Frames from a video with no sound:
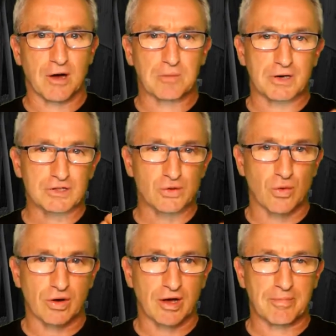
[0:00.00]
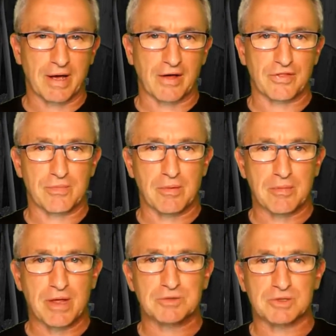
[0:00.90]
I'm going to talk about the Memory
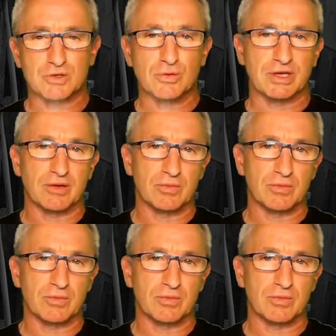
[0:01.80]
Management Toolkit,